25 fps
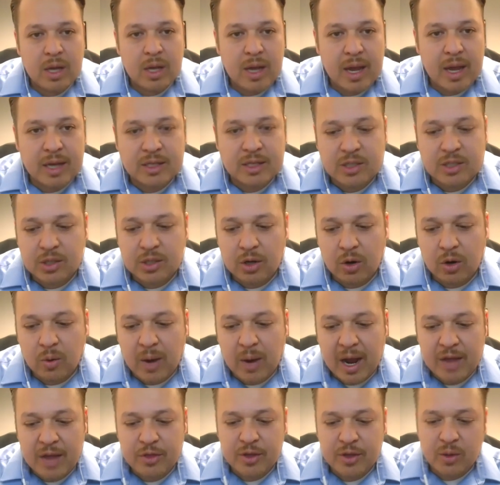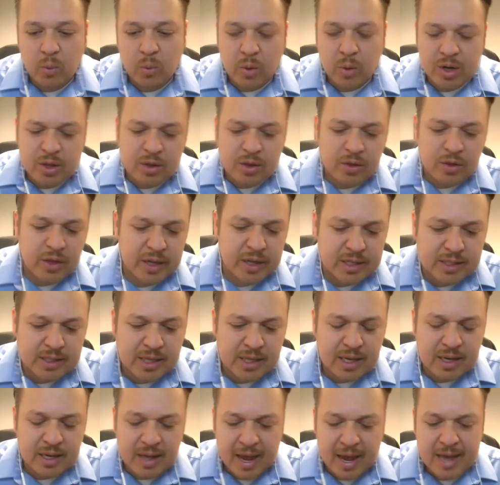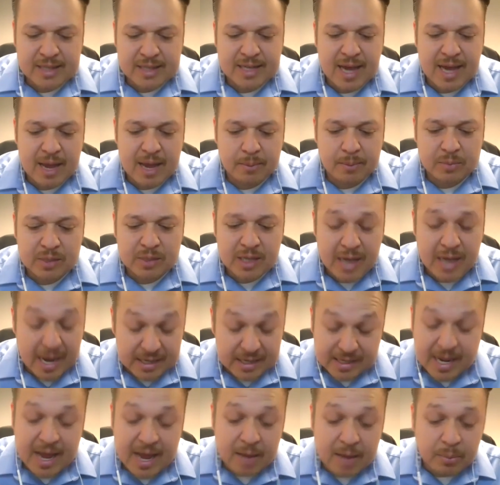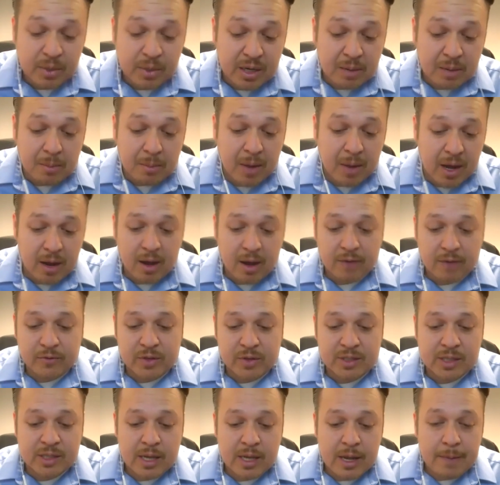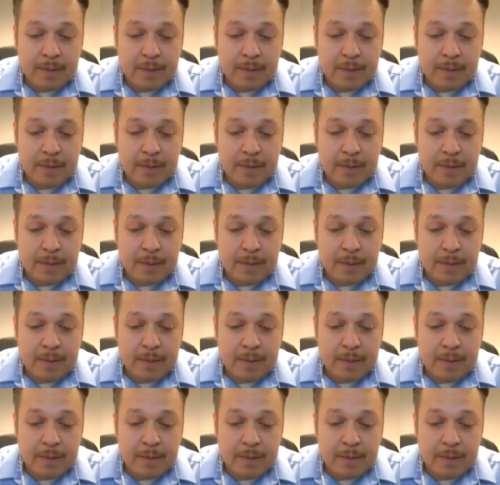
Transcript: And so I think one of the things that has happened, had to happen in my office,